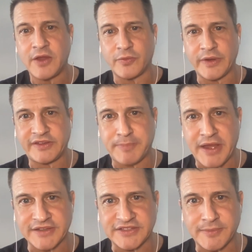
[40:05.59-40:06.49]

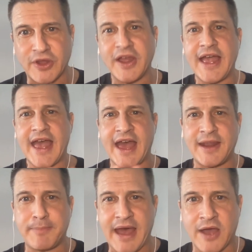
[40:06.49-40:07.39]
responsible, and
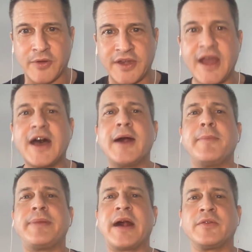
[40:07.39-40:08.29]
empowered
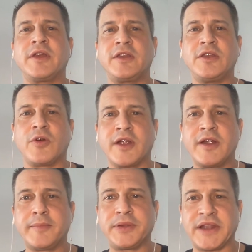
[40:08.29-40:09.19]
about
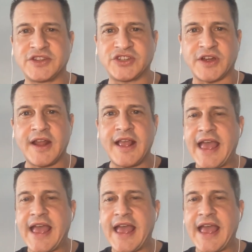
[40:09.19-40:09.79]
your pleasure?